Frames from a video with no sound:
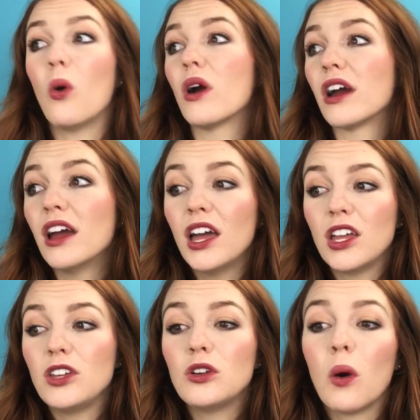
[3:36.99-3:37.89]
or,
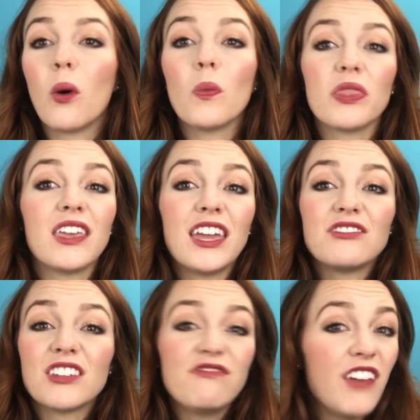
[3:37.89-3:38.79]
you know, the
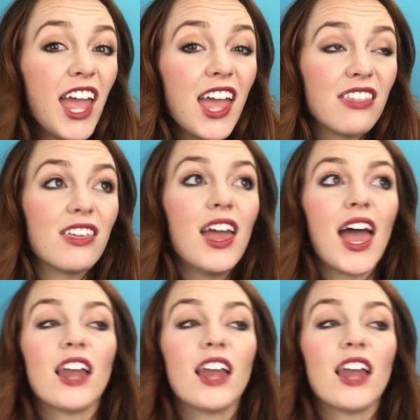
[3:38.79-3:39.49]
gift of faith.